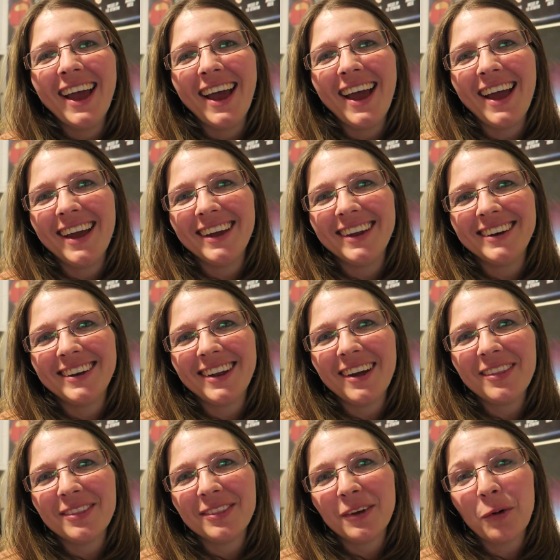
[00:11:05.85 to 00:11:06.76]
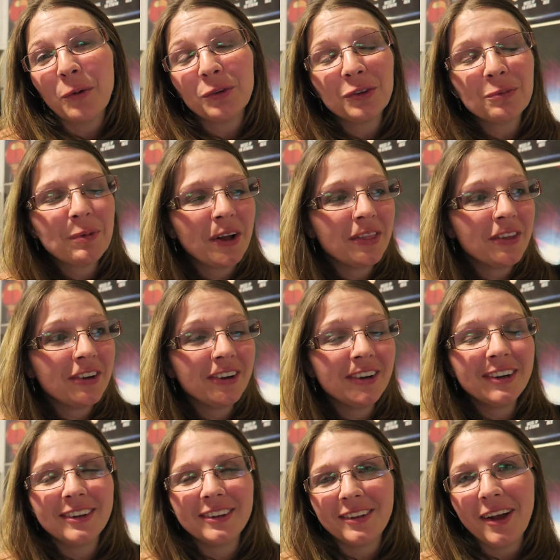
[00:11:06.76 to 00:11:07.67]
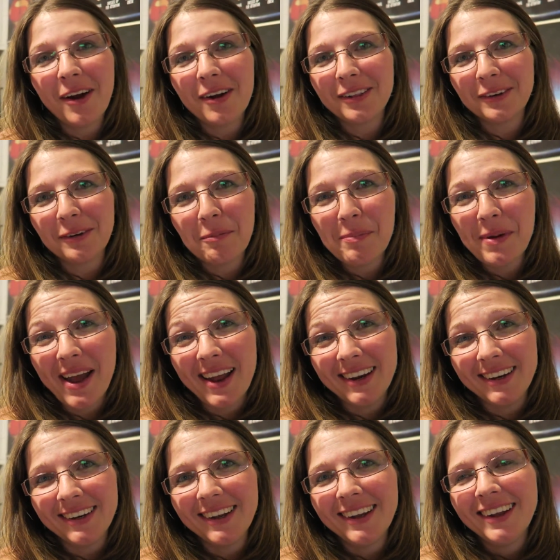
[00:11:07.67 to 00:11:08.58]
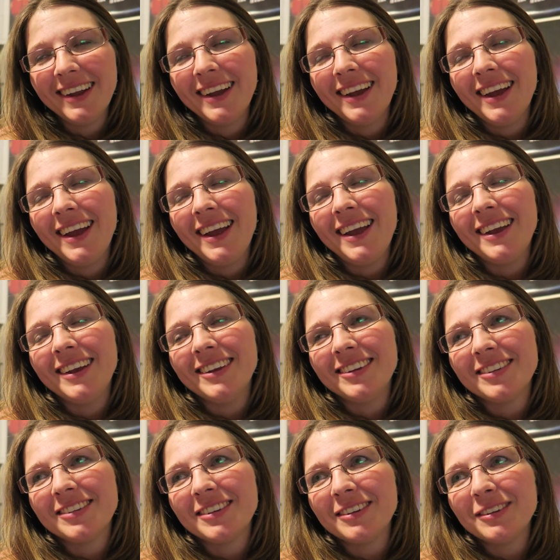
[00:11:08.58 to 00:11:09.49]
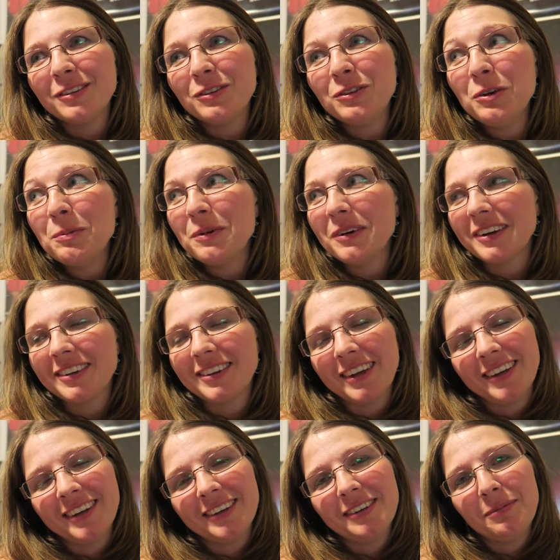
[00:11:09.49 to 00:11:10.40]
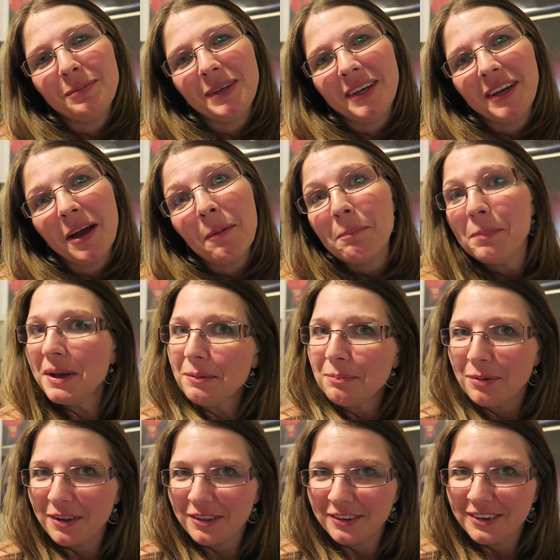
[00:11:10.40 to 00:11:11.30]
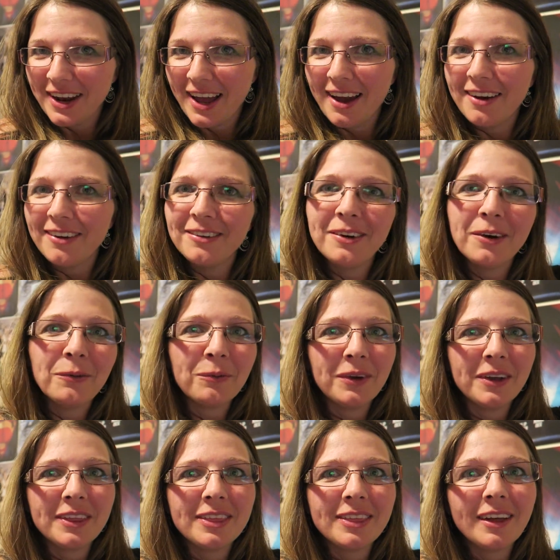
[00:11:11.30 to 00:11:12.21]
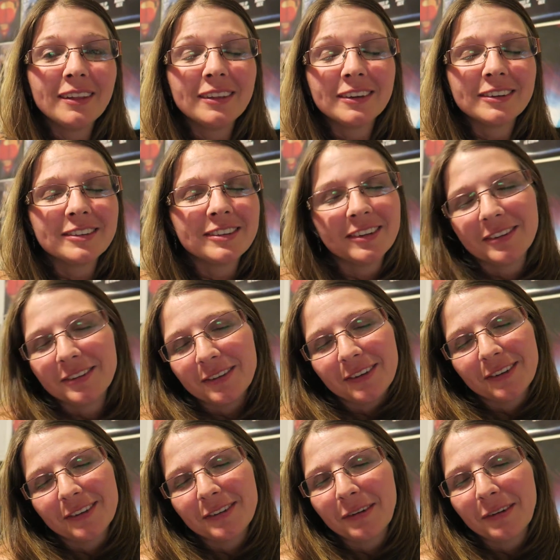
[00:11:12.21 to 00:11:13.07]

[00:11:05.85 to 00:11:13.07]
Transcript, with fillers: And the older brother, our little Ben, is super excited to be a big brother now with a little sister.